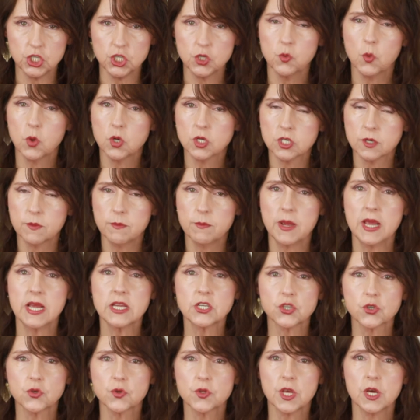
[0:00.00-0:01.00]
You want to
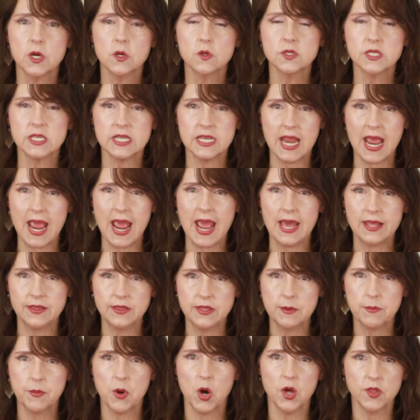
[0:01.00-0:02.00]
measure those and add
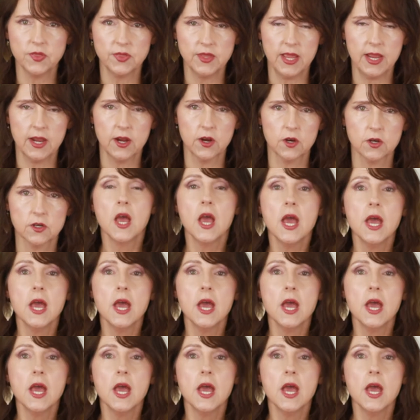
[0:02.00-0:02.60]
them on there.